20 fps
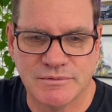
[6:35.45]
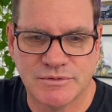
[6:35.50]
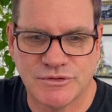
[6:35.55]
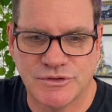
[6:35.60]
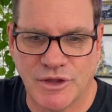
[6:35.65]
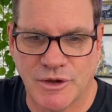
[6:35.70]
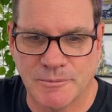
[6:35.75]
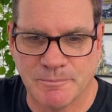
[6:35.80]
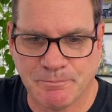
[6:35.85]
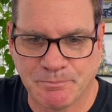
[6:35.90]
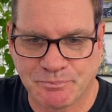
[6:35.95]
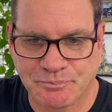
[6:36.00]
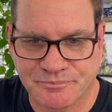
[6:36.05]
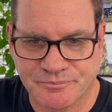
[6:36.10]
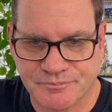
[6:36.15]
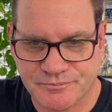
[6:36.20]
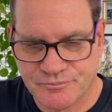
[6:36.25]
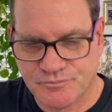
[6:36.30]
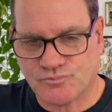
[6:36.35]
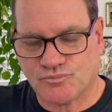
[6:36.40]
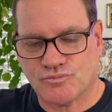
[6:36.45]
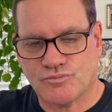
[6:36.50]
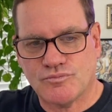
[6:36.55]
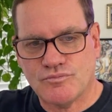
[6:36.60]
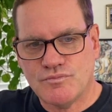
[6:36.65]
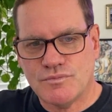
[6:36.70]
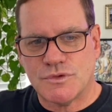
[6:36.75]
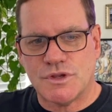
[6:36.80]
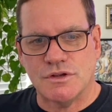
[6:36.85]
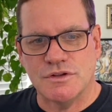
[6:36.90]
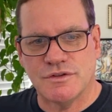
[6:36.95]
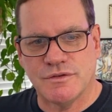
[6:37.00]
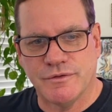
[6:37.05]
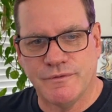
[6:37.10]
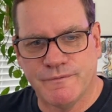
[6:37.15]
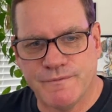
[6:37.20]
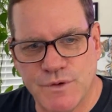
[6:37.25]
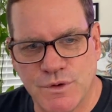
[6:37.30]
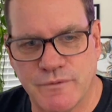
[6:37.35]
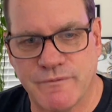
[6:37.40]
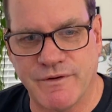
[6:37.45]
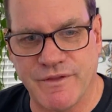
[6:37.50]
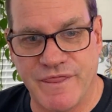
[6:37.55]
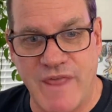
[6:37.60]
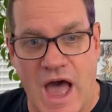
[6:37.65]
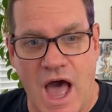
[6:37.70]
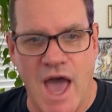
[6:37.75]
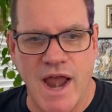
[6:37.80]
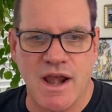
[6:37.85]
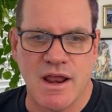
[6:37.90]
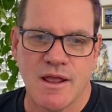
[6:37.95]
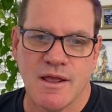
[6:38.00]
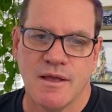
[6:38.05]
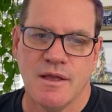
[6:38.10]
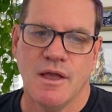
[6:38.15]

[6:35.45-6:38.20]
So, food for thought.